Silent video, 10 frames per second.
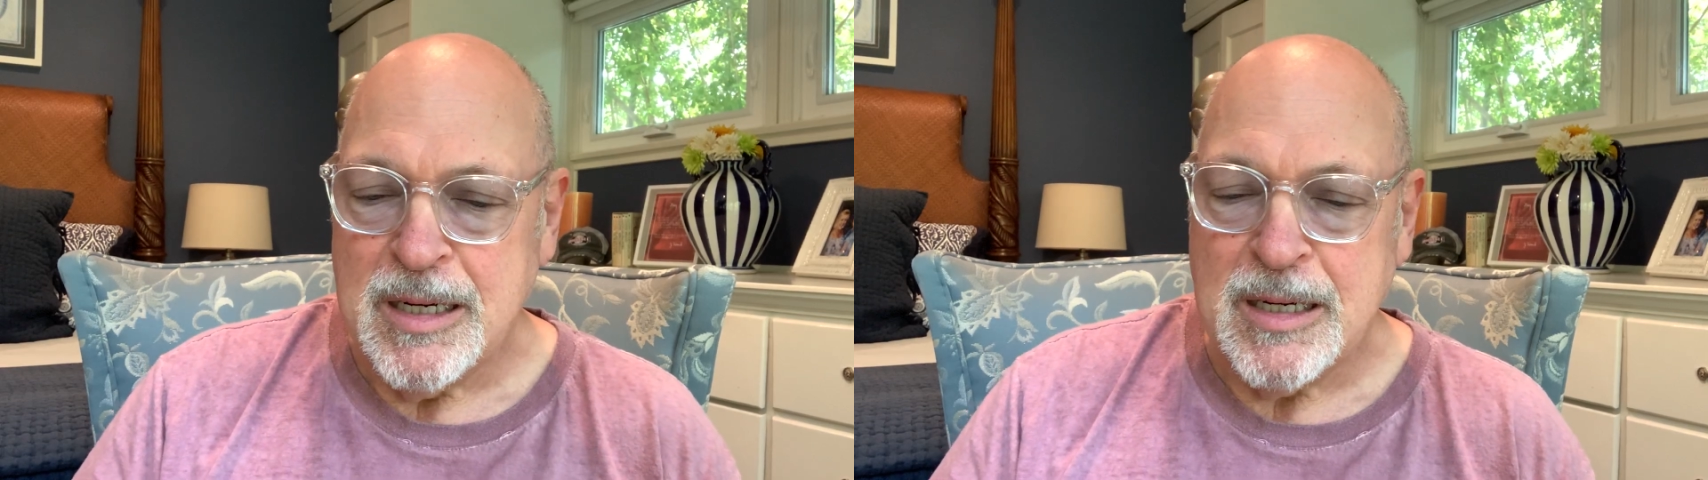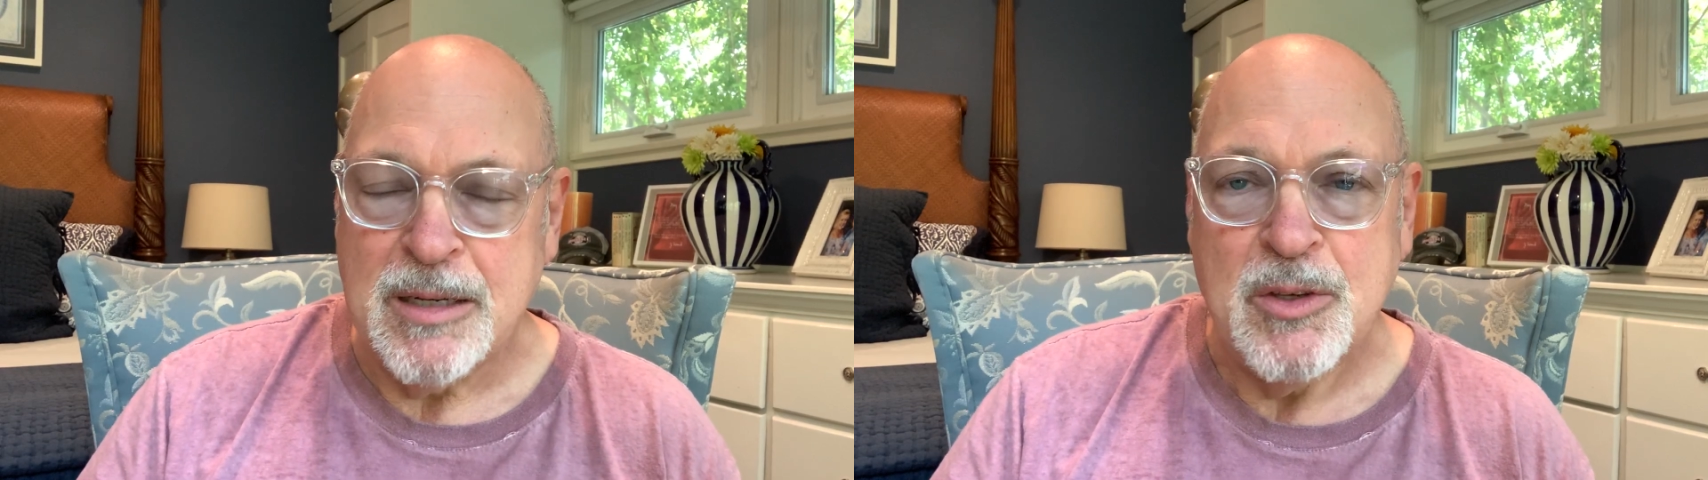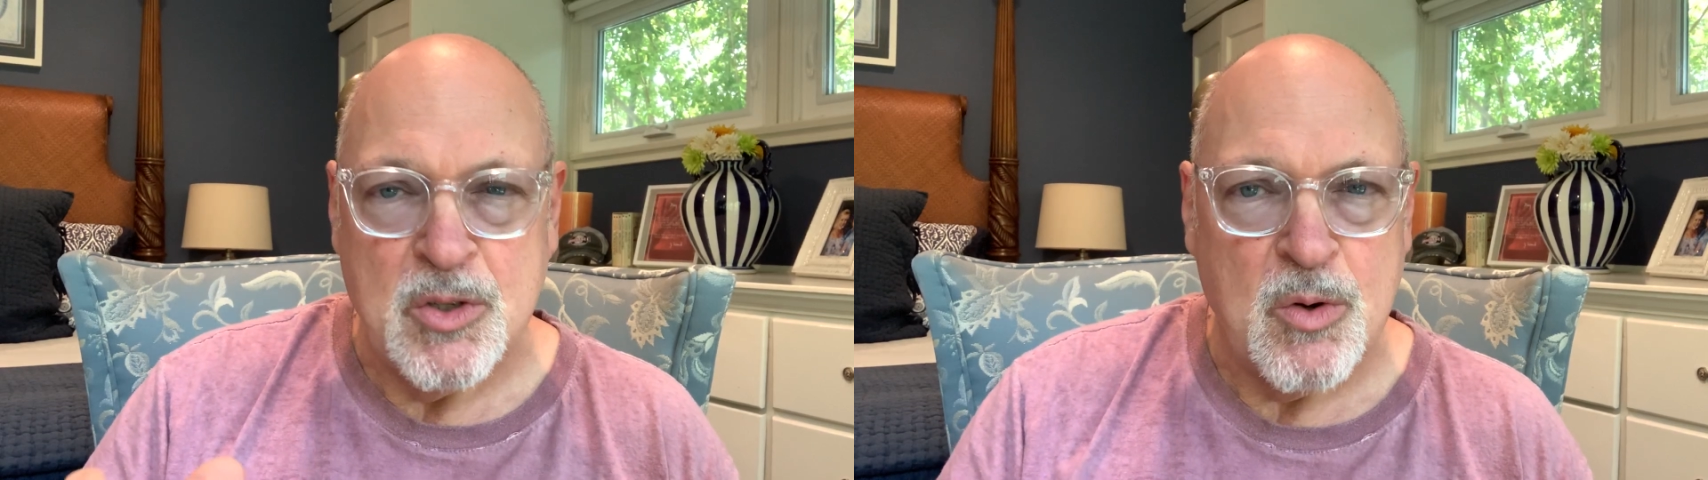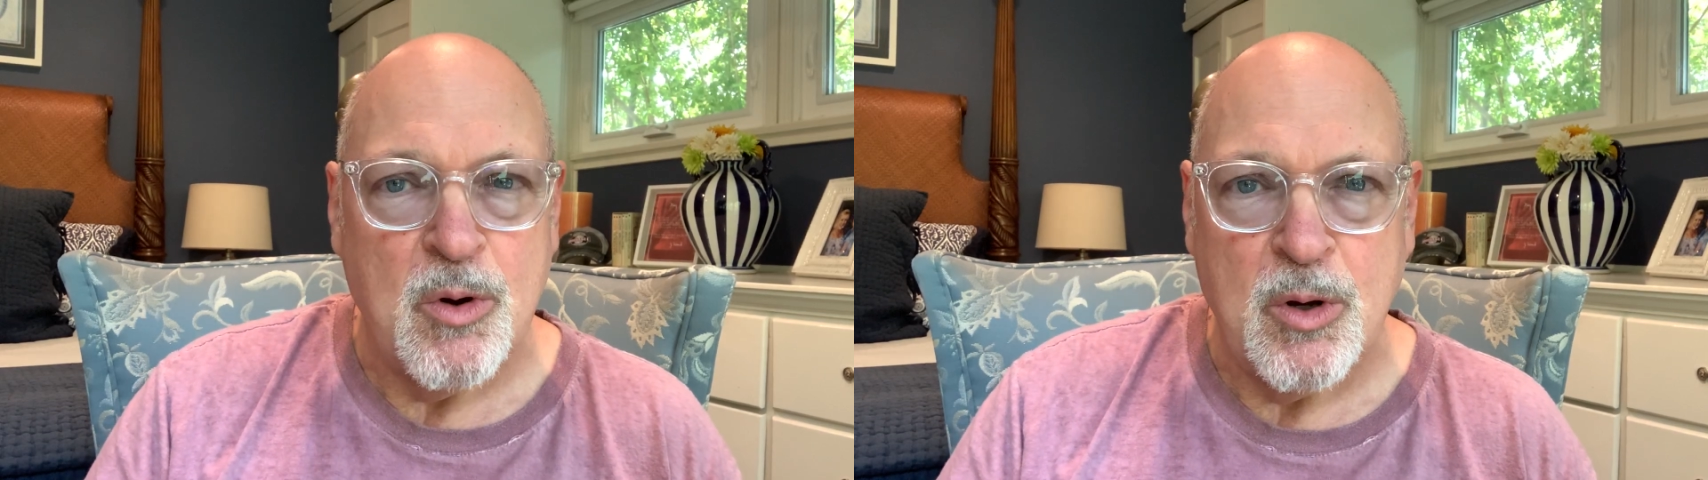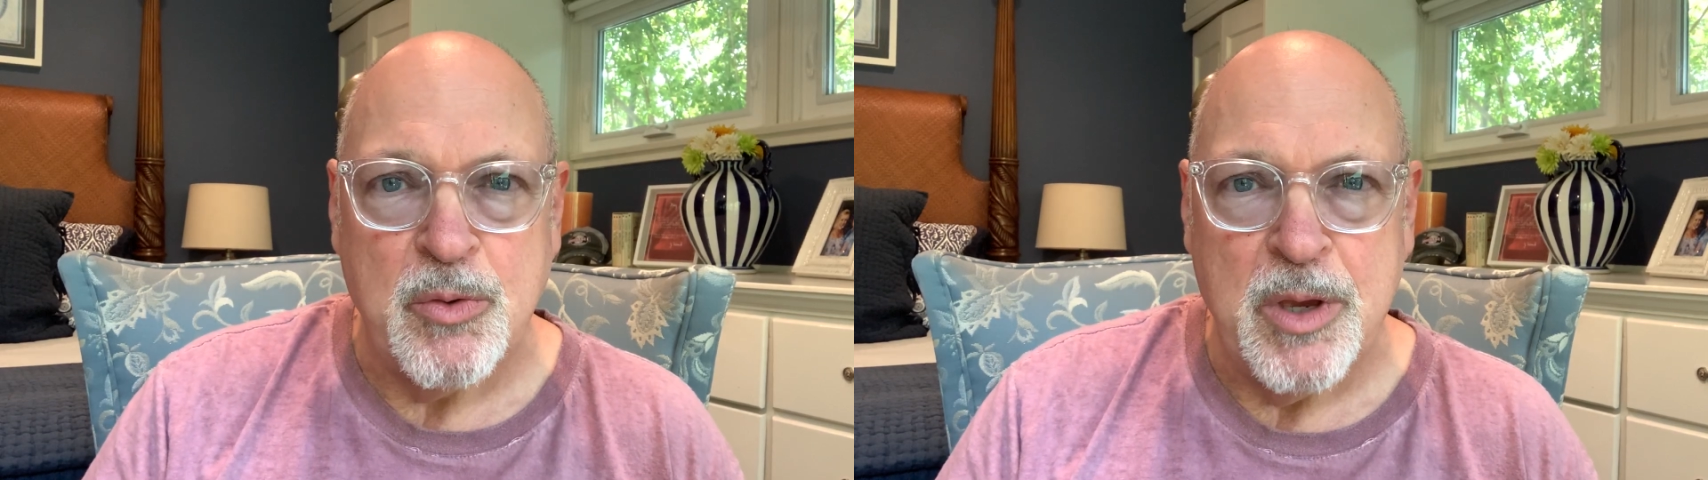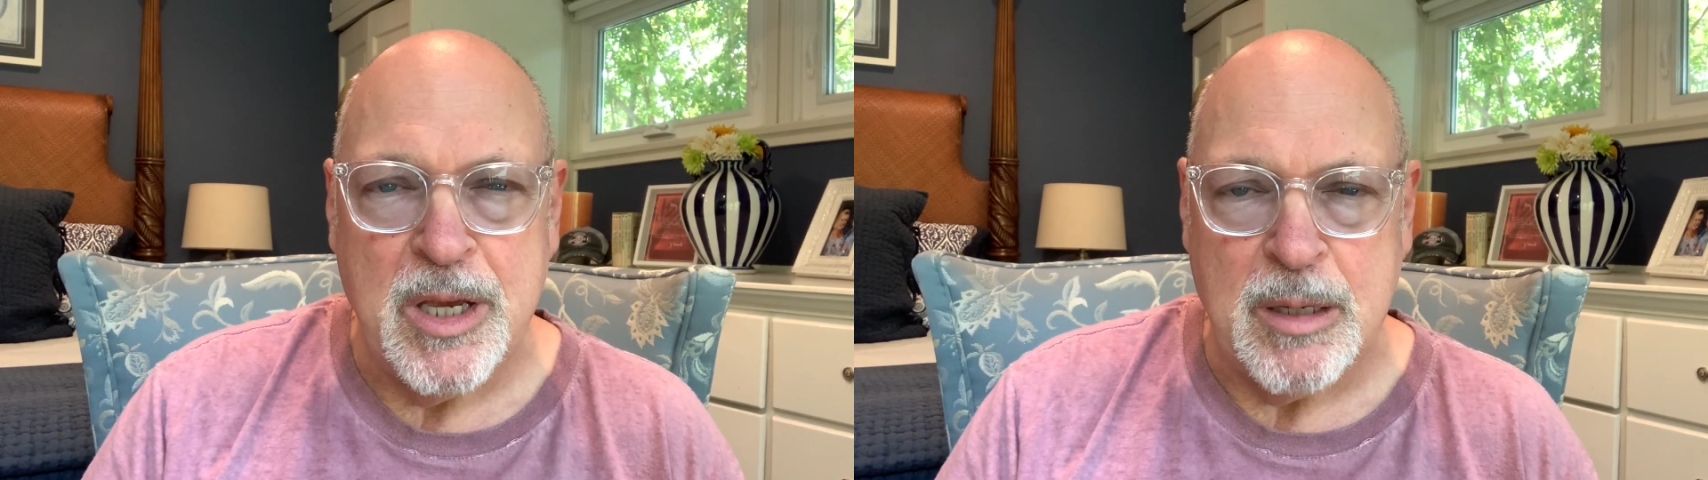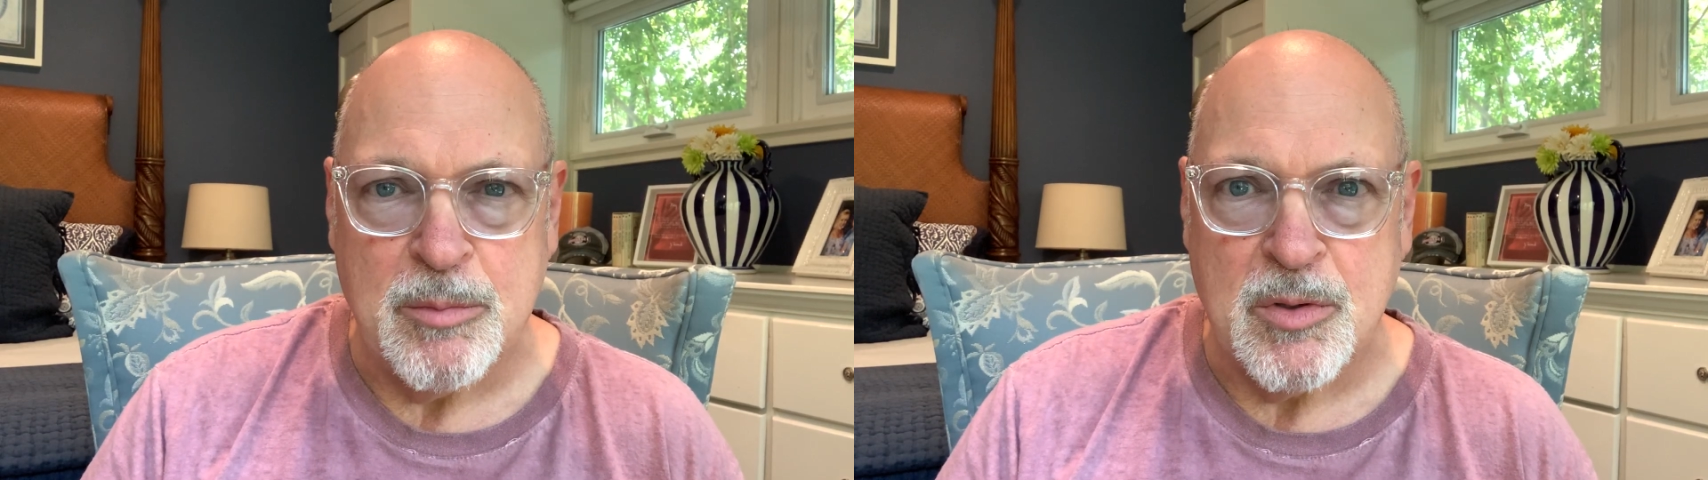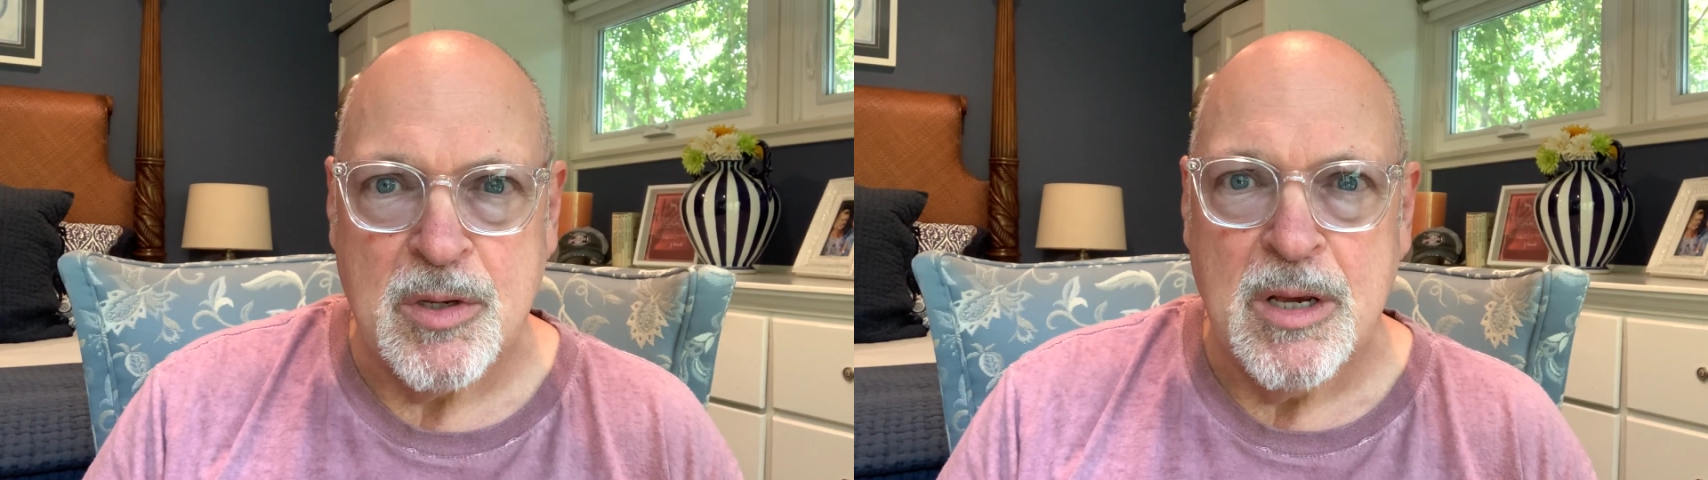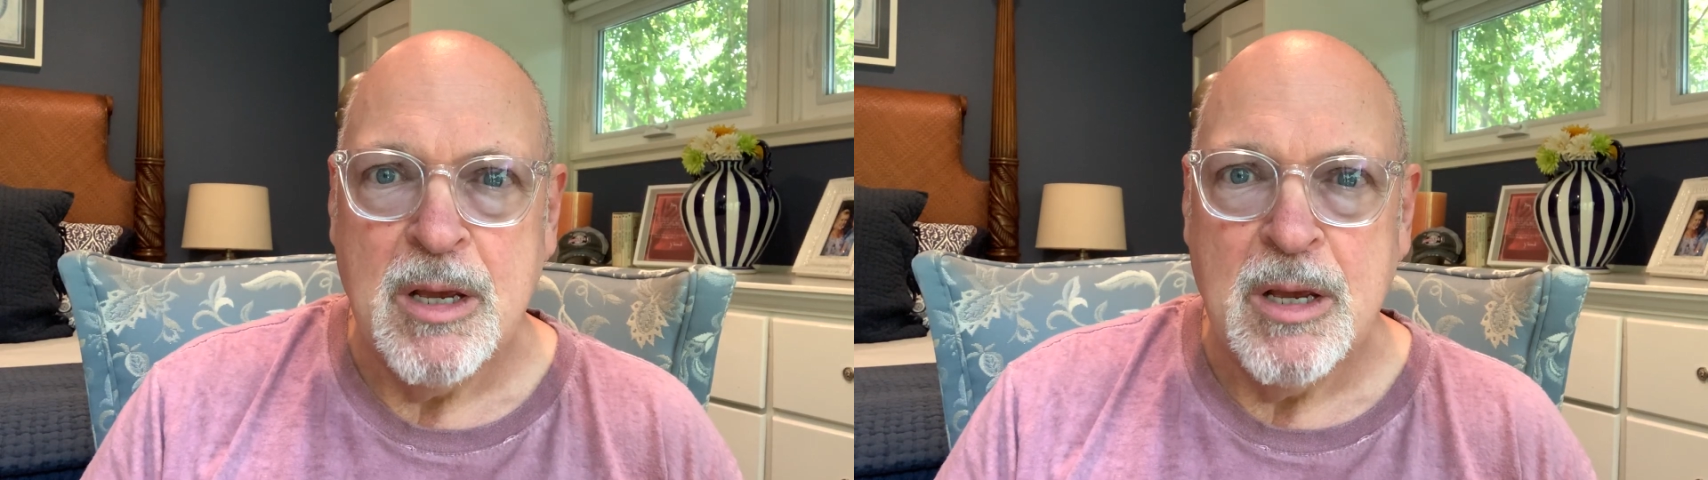Uh, these are all names,